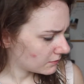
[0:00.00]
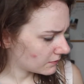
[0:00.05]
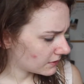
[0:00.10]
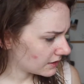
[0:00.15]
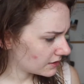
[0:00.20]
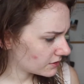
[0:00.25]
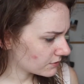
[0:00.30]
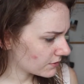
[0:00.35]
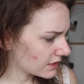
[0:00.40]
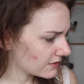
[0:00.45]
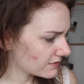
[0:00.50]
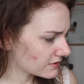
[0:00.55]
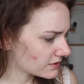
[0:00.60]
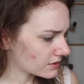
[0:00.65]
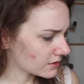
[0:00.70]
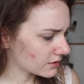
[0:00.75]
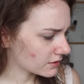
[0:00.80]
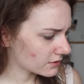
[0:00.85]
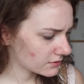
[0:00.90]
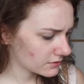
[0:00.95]
Where do I even
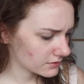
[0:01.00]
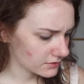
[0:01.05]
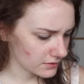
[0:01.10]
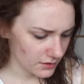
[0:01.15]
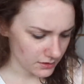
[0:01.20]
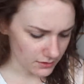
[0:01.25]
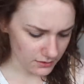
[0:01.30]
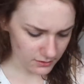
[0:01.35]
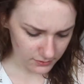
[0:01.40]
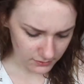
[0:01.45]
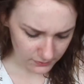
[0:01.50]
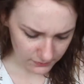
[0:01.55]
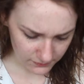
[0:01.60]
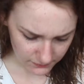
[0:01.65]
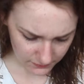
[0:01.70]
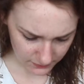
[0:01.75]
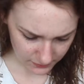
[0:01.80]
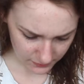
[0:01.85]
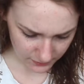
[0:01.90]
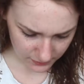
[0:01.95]
start? Oh,
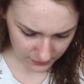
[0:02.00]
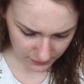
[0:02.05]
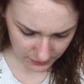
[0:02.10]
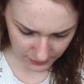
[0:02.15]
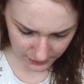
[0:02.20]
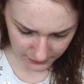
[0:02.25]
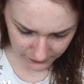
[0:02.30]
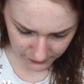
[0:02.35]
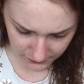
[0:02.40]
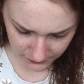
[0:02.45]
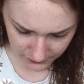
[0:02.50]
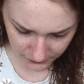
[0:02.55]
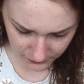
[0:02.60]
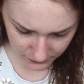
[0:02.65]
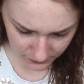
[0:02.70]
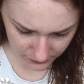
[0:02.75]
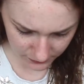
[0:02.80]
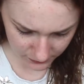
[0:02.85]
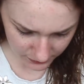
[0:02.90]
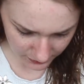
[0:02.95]
a lot of
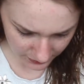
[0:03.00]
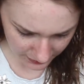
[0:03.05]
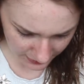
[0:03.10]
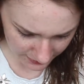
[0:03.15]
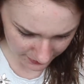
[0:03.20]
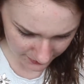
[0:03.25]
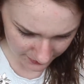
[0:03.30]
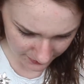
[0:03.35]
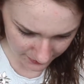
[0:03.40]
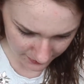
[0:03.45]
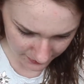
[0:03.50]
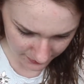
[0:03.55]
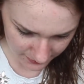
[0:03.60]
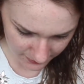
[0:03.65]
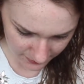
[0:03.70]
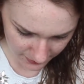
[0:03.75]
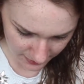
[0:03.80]
goodness.